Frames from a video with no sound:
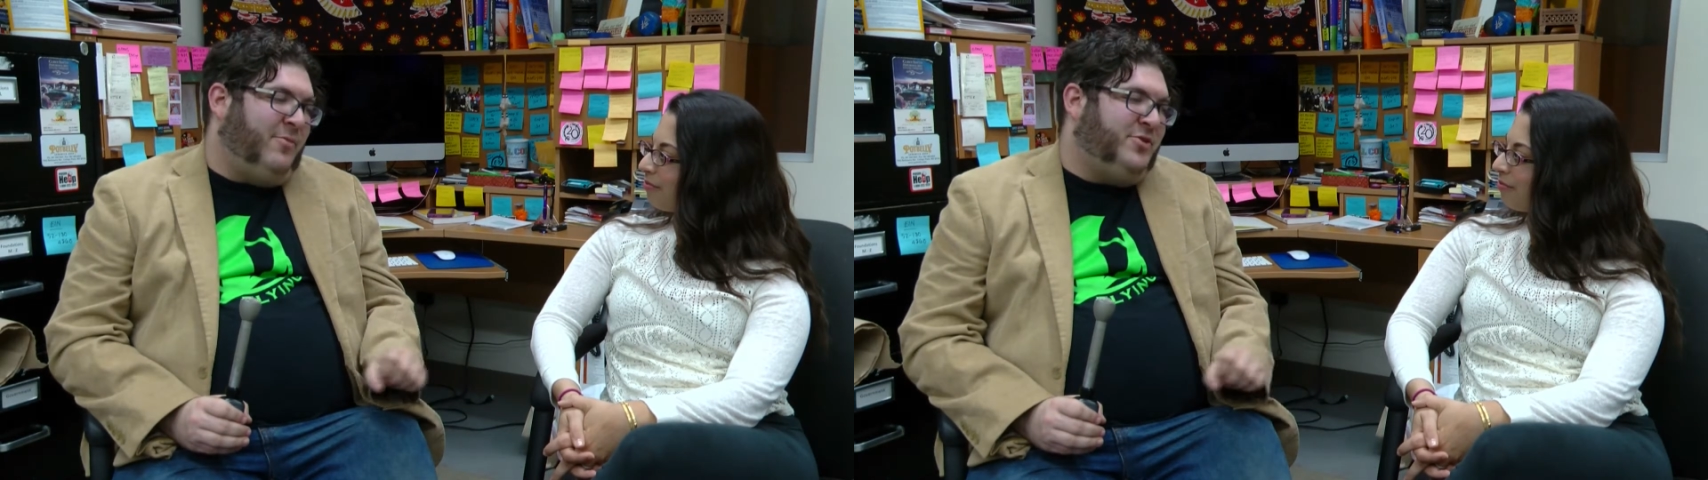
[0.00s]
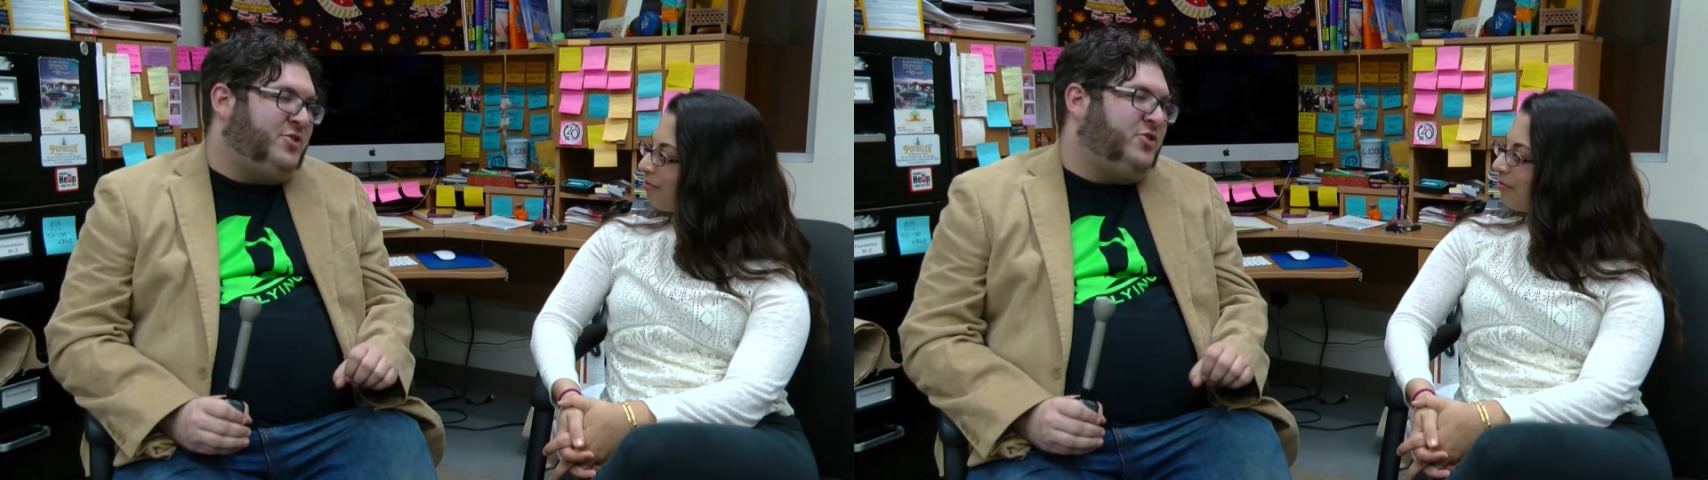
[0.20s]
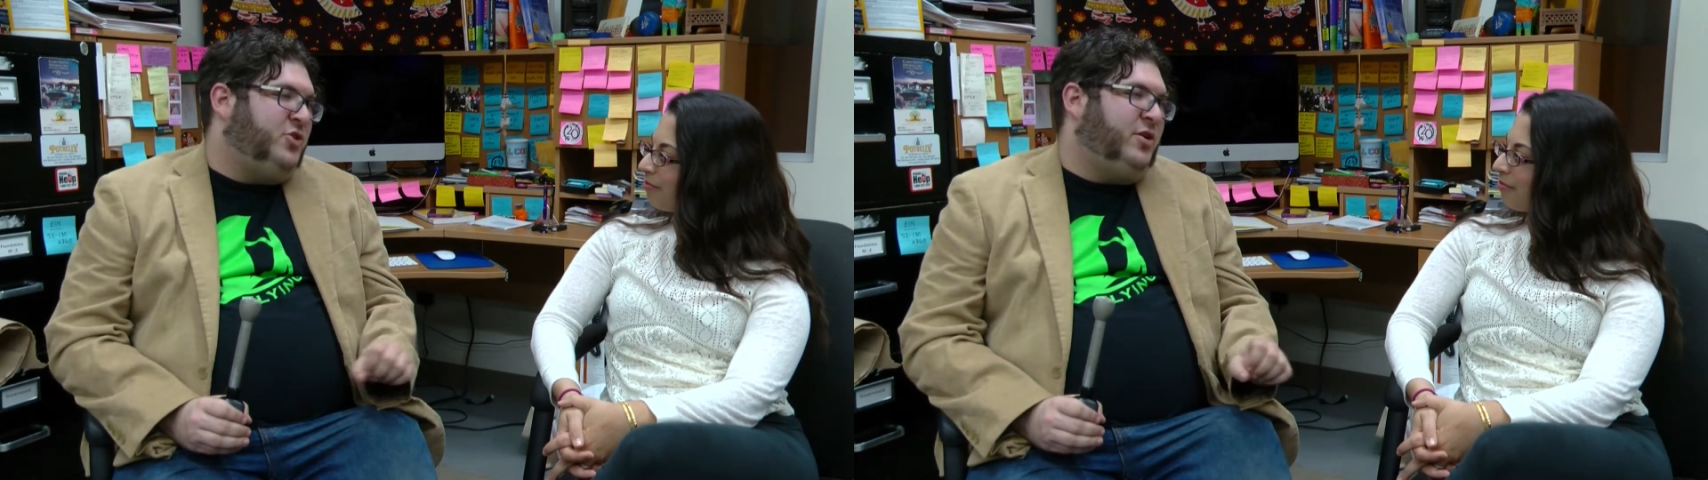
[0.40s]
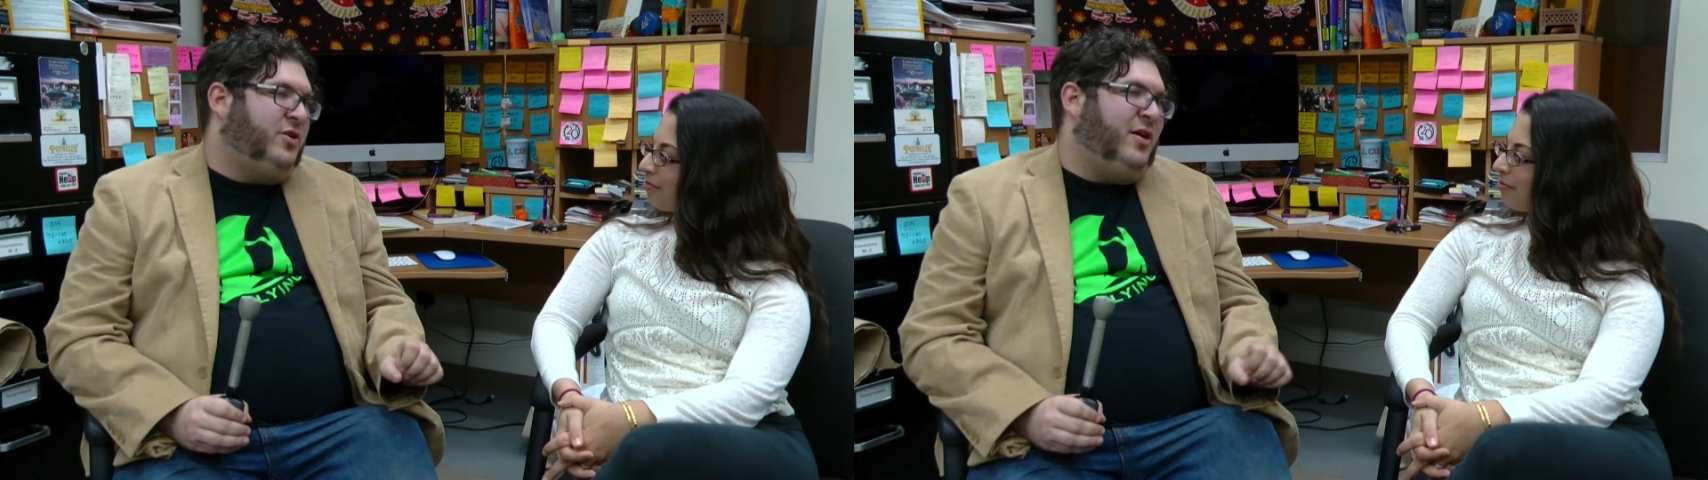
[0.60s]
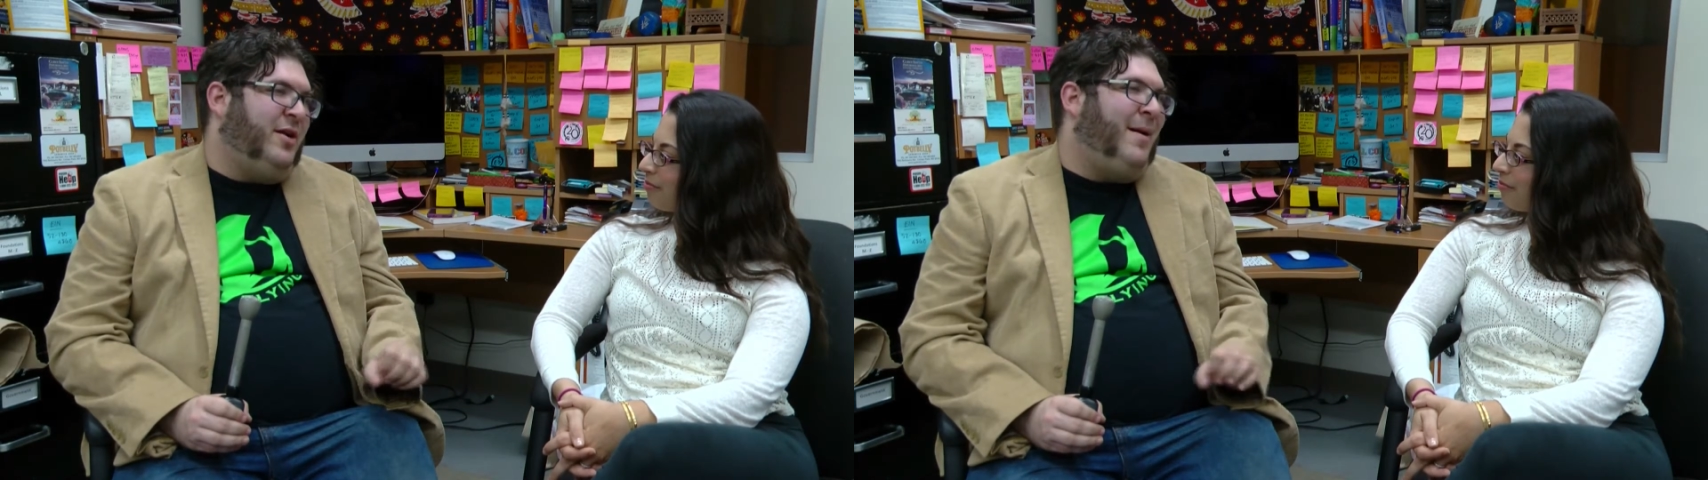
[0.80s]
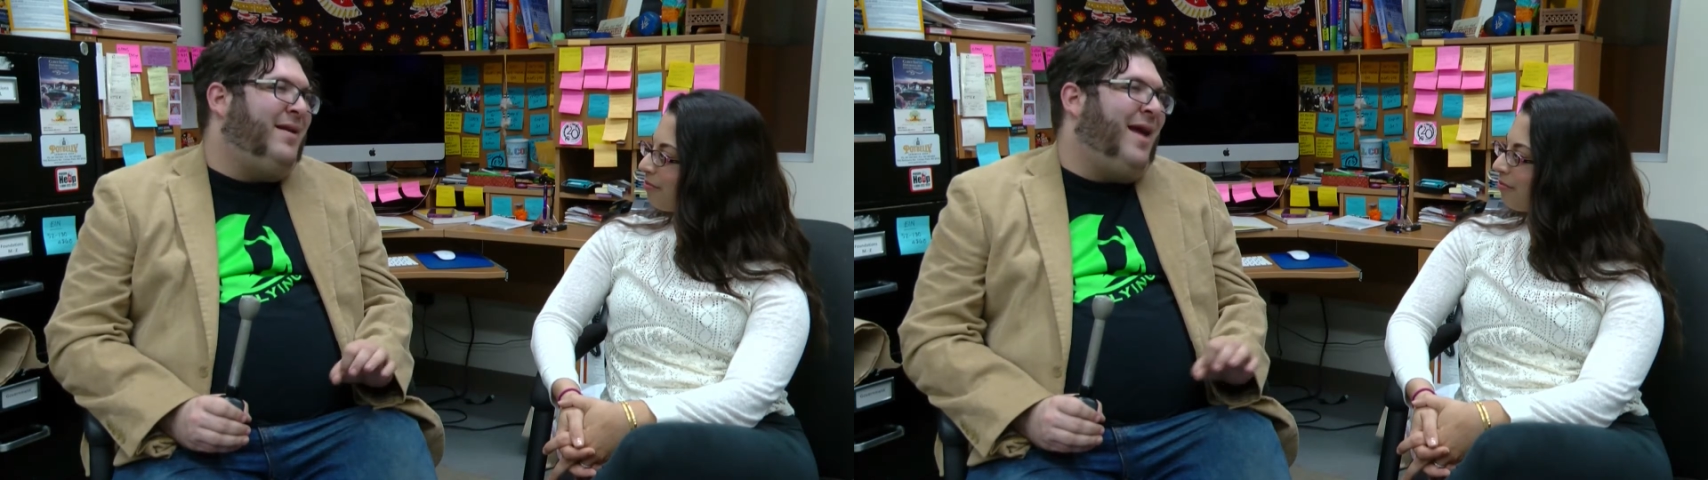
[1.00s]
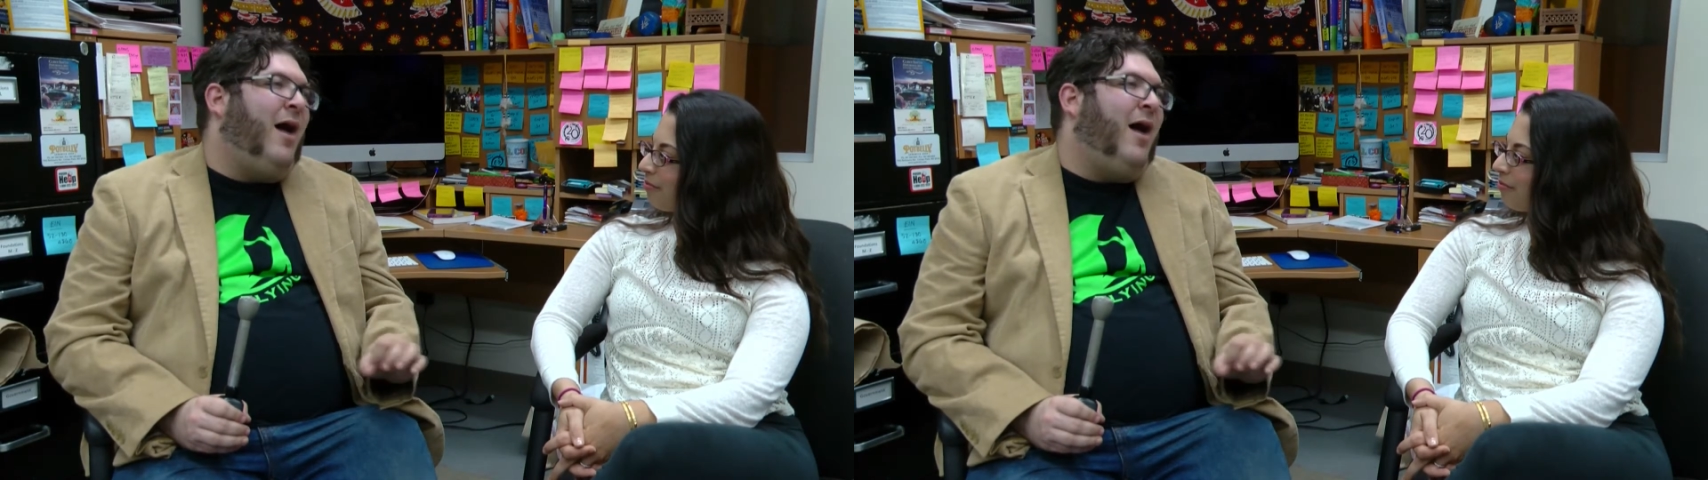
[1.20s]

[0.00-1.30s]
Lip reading: we just took about an